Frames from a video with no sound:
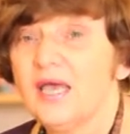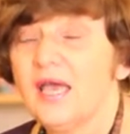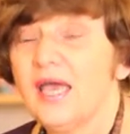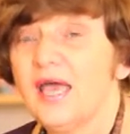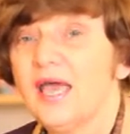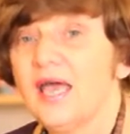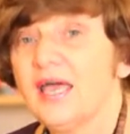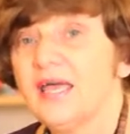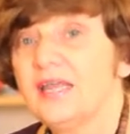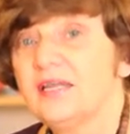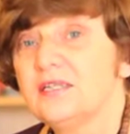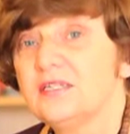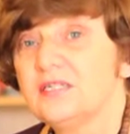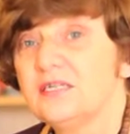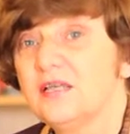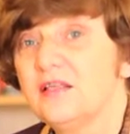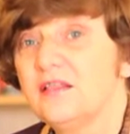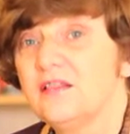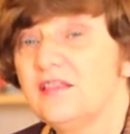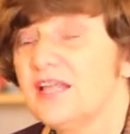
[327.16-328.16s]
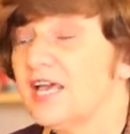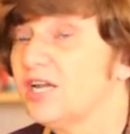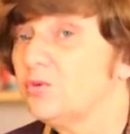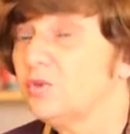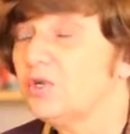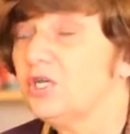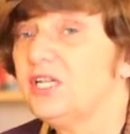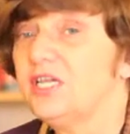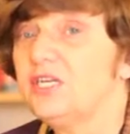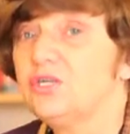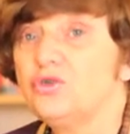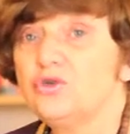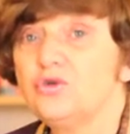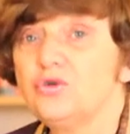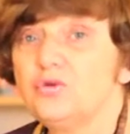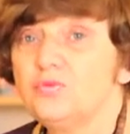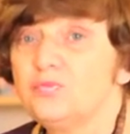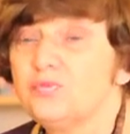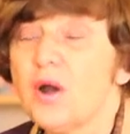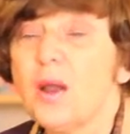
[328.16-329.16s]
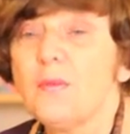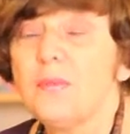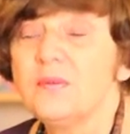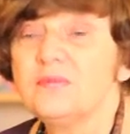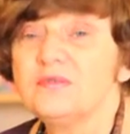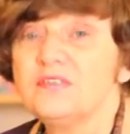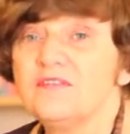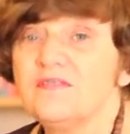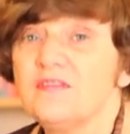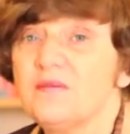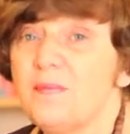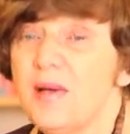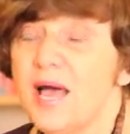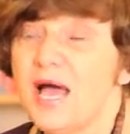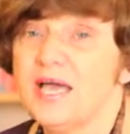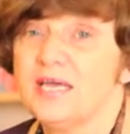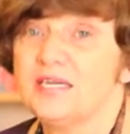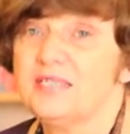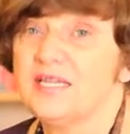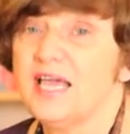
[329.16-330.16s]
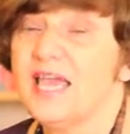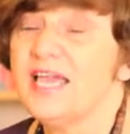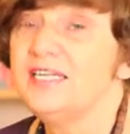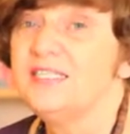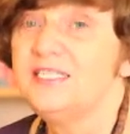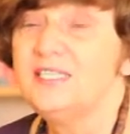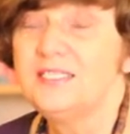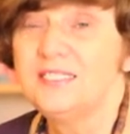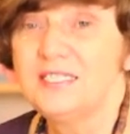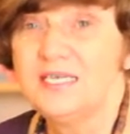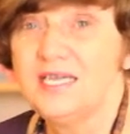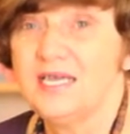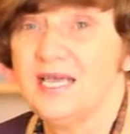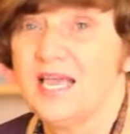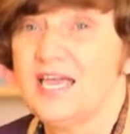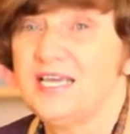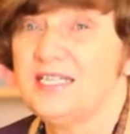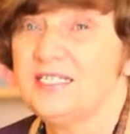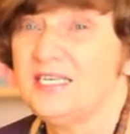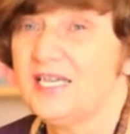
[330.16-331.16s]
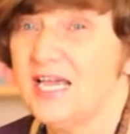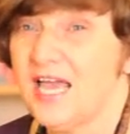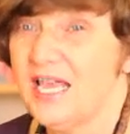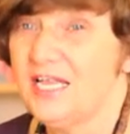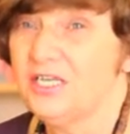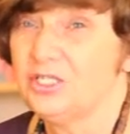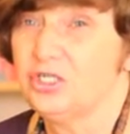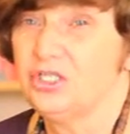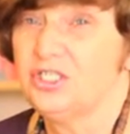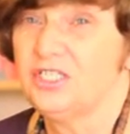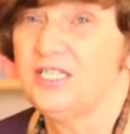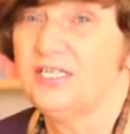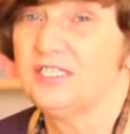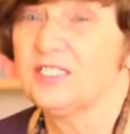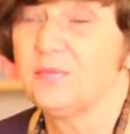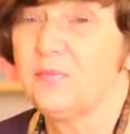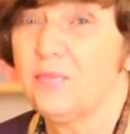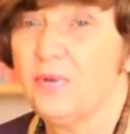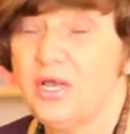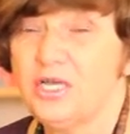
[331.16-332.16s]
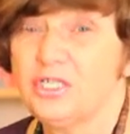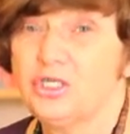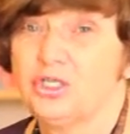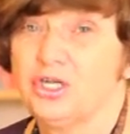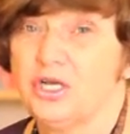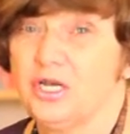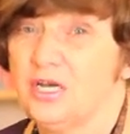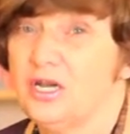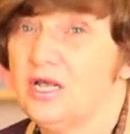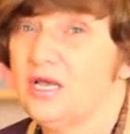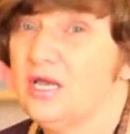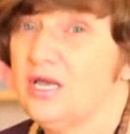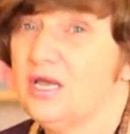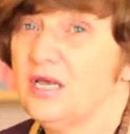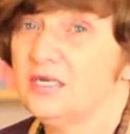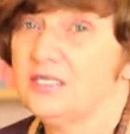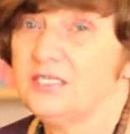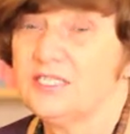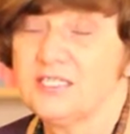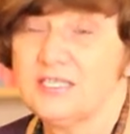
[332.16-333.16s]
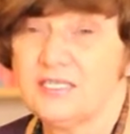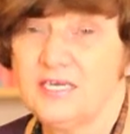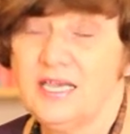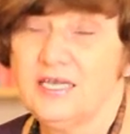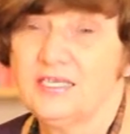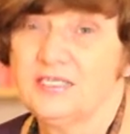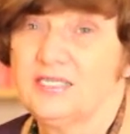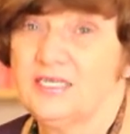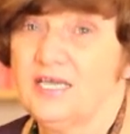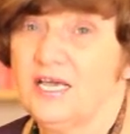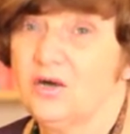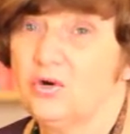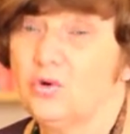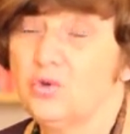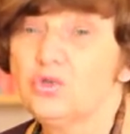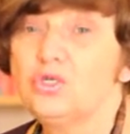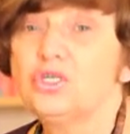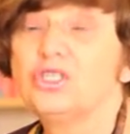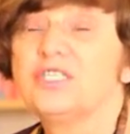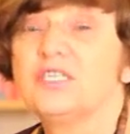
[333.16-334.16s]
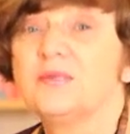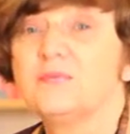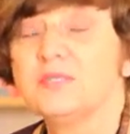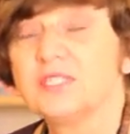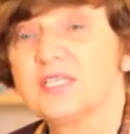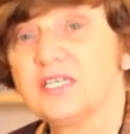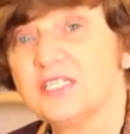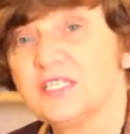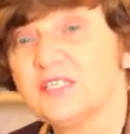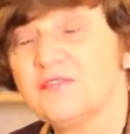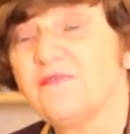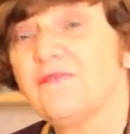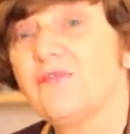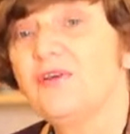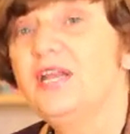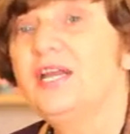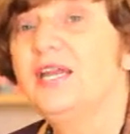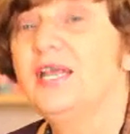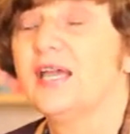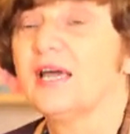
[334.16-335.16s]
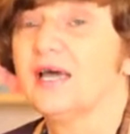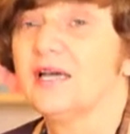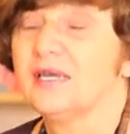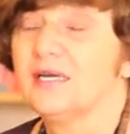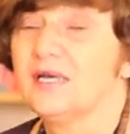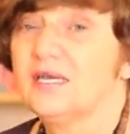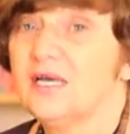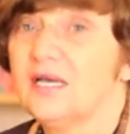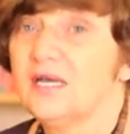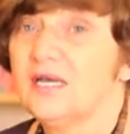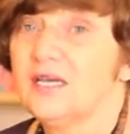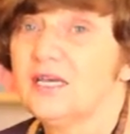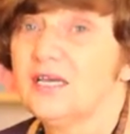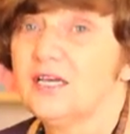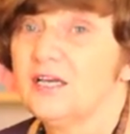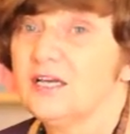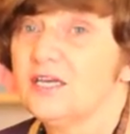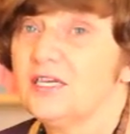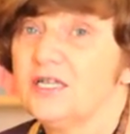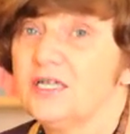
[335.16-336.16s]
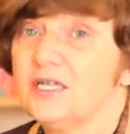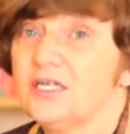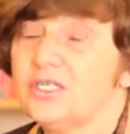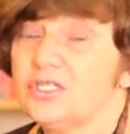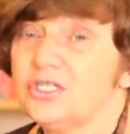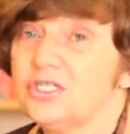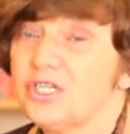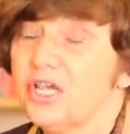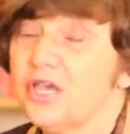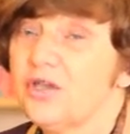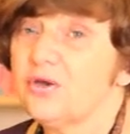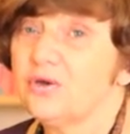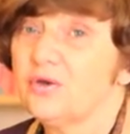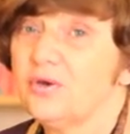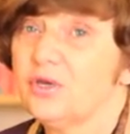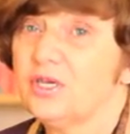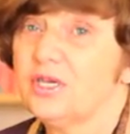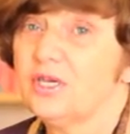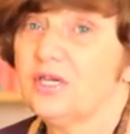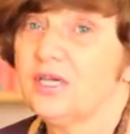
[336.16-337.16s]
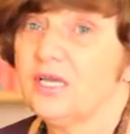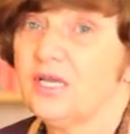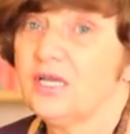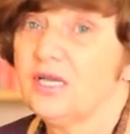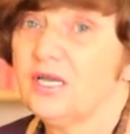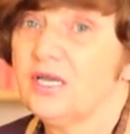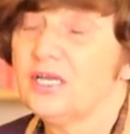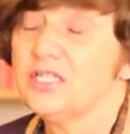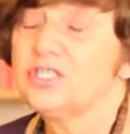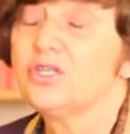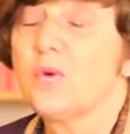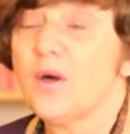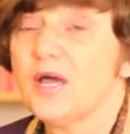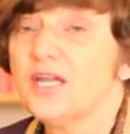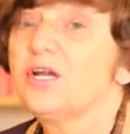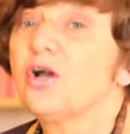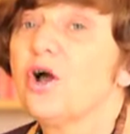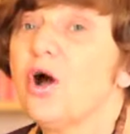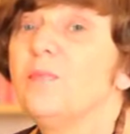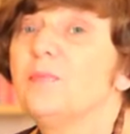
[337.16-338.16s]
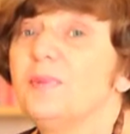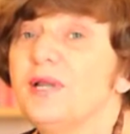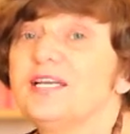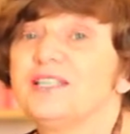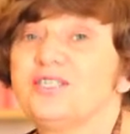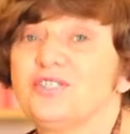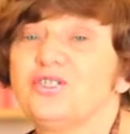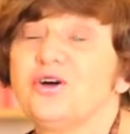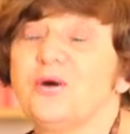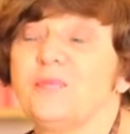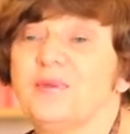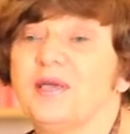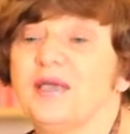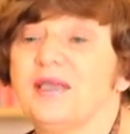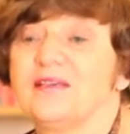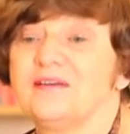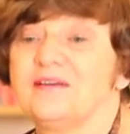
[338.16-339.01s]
And that will lead to problems of the mind, ADD, ADHD, depression, dyslexia, autism, schizophrenia. So it's quite a complex topic.